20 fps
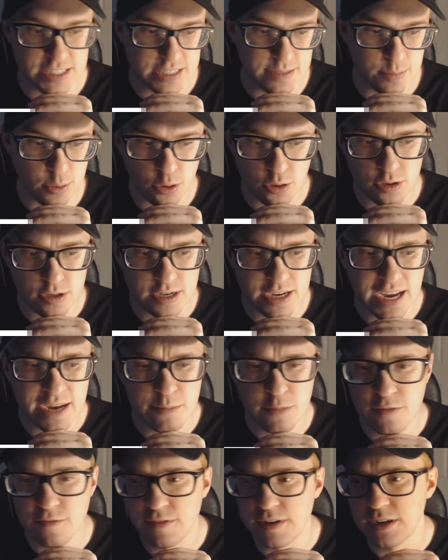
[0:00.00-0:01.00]
of TTBurger
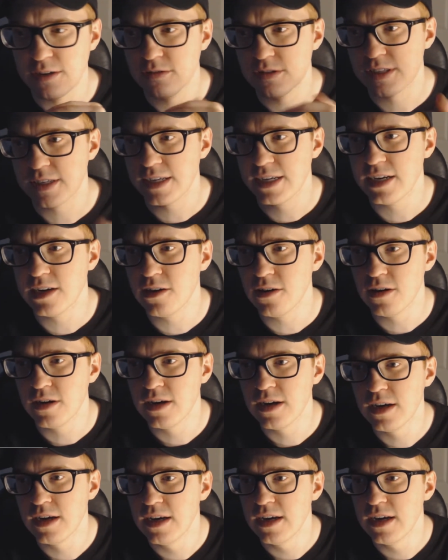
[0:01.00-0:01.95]
Game Reviews here.